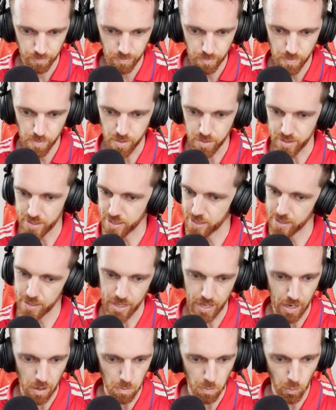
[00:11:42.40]
And this is the
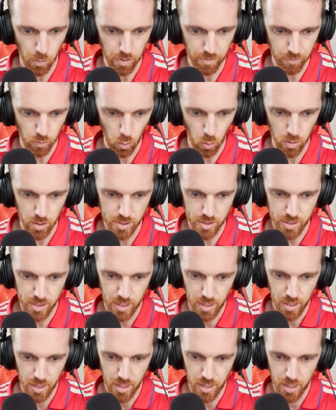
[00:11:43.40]
airport, of course,
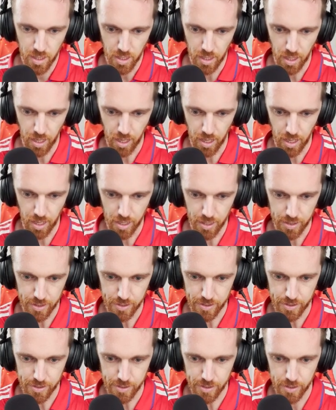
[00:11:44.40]

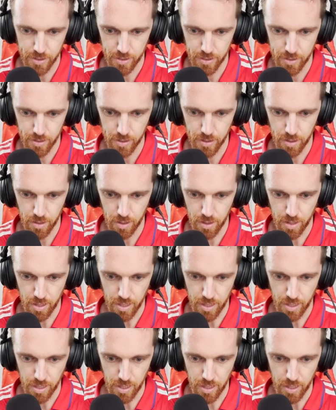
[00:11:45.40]
and
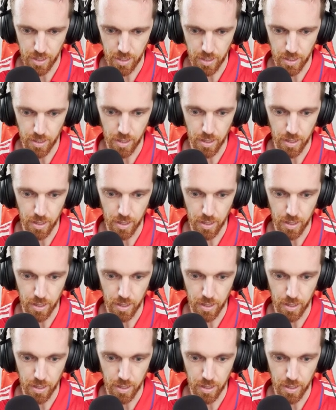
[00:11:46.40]
the